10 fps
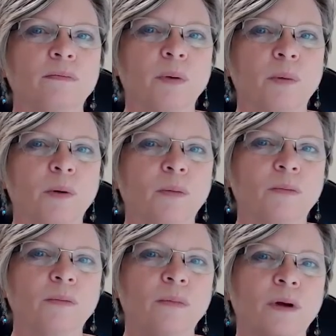
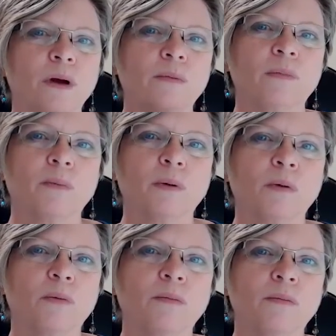ba-boom,
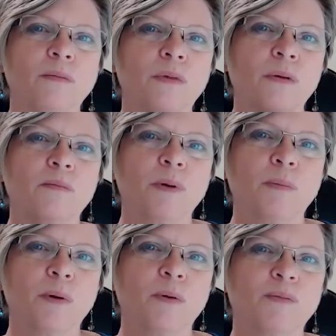ba-boom,
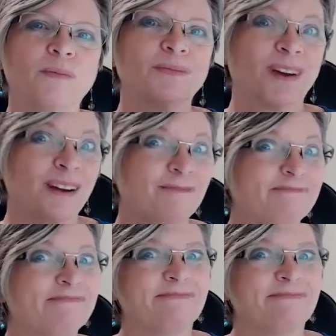ba-boom, right?